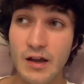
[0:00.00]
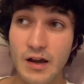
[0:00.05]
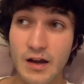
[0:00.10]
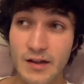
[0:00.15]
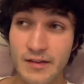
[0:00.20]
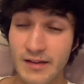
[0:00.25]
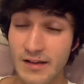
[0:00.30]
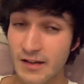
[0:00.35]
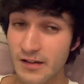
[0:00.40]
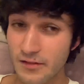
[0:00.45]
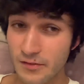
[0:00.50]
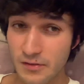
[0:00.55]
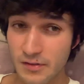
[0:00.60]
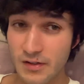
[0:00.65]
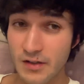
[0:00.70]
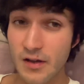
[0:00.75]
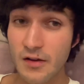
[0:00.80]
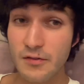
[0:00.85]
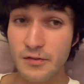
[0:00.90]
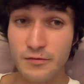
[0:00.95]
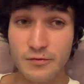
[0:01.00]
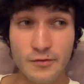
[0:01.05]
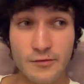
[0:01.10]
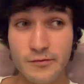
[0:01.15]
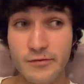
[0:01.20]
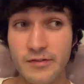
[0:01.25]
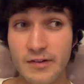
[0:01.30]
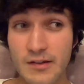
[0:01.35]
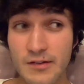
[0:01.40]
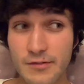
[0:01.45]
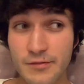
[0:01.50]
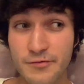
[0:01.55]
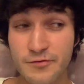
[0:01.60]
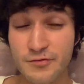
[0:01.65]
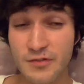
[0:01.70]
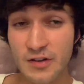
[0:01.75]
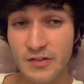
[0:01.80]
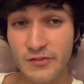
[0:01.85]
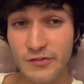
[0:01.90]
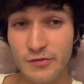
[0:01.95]
I think England are going to go through and face
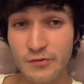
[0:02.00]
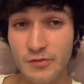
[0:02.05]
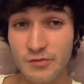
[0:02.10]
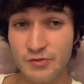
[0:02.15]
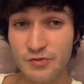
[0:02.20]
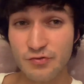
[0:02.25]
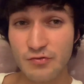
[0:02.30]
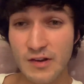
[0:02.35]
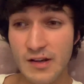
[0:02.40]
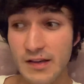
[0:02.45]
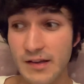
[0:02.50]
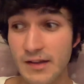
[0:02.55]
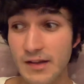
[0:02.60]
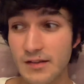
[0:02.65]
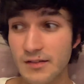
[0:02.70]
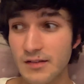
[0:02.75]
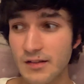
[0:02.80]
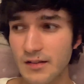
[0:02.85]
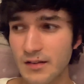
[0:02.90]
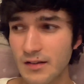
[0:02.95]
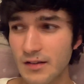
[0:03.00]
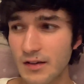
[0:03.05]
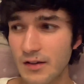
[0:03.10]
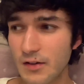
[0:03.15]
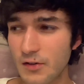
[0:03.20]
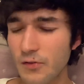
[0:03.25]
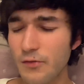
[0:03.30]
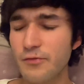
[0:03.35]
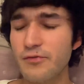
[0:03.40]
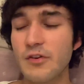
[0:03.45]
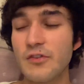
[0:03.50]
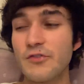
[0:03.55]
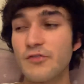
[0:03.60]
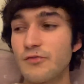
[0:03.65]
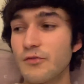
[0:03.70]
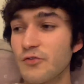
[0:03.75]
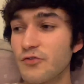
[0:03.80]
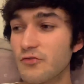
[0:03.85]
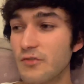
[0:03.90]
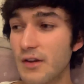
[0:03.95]
France or Australia. I think not France
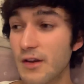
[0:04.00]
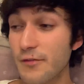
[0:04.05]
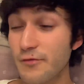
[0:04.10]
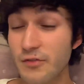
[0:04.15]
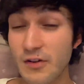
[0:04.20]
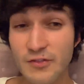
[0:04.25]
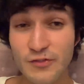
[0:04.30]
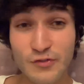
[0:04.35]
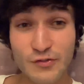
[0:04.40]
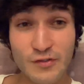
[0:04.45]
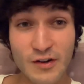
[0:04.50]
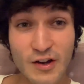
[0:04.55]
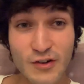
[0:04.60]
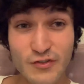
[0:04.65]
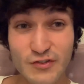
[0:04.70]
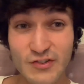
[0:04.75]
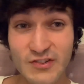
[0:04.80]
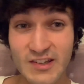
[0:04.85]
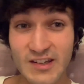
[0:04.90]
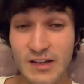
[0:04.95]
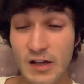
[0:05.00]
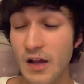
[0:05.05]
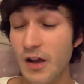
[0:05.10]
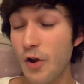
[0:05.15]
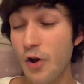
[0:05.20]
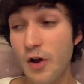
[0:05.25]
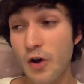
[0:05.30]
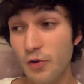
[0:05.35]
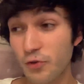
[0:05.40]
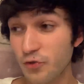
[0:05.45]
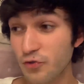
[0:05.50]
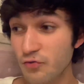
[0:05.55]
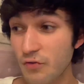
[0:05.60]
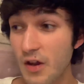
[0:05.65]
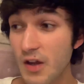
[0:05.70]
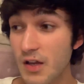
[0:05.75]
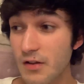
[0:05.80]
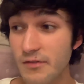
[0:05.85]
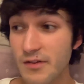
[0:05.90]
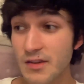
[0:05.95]
or Australia, France or Argentina.
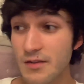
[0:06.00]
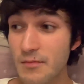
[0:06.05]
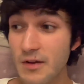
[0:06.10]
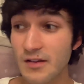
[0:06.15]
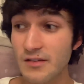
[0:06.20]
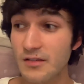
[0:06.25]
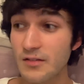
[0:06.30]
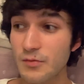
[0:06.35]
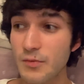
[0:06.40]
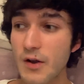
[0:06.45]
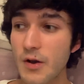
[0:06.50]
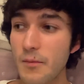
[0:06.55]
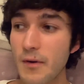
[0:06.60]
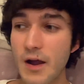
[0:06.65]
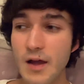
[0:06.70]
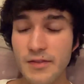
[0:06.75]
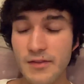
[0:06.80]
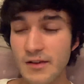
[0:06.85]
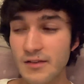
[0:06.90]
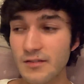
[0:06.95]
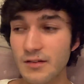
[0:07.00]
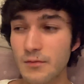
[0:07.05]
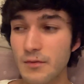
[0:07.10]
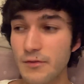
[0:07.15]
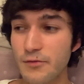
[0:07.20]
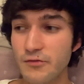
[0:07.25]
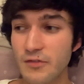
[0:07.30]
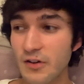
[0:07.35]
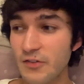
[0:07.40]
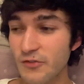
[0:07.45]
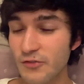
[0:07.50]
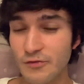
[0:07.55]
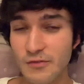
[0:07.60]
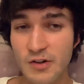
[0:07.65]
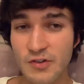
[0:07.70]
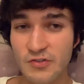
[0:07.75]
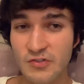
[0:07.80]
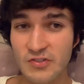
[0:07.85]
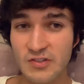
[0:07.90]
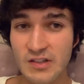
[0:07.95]
Australia in the mix as well, but I think it's going to be France or
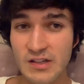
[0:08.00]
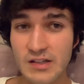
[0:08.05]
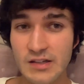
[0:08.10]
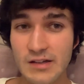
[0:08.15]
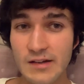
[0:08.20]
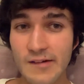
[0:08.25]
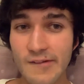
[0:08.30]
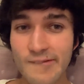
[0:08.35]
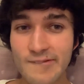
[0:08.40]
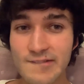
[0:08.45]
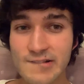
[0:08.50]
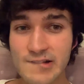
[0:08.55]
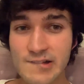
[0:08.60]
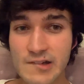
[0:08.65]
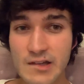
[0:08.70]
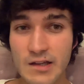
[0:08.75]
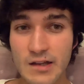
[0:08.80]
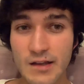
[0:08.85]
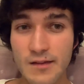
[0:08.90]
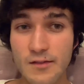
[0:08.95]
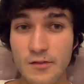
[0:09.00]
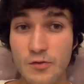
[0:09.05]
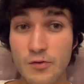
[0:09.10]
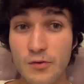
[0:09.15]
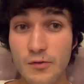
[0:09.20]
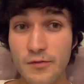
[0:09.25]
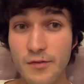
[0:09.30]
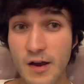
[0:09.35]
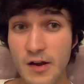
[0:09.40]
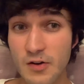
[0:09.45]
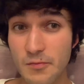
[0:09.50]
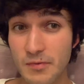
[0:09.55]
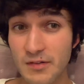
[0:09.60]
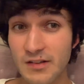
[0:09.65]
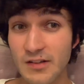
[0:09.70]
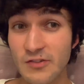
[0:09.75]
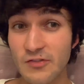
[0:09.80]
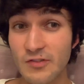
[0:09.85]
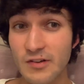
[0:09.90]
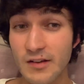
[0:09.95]
Argentina in the quarterfinal
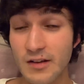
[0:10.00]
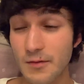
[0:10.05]
potentially.